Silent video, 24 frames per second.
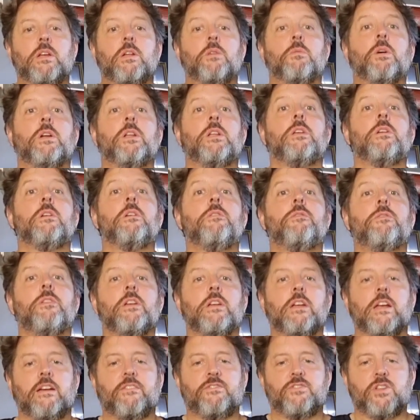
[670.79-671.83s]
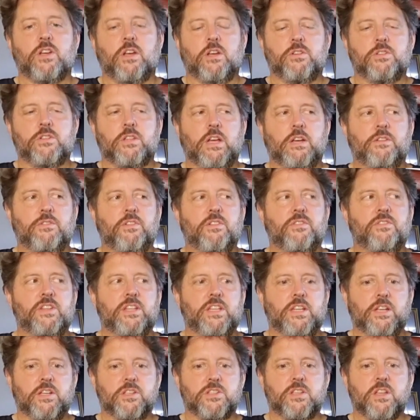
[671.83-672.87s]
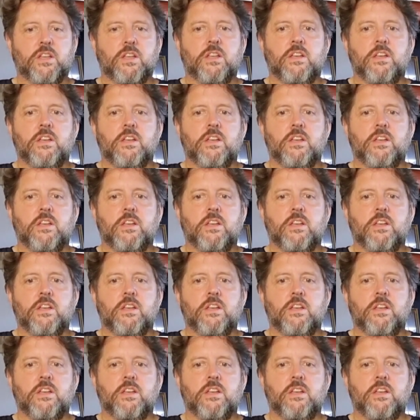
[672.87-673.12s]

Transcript: and what do you think have changed over the years.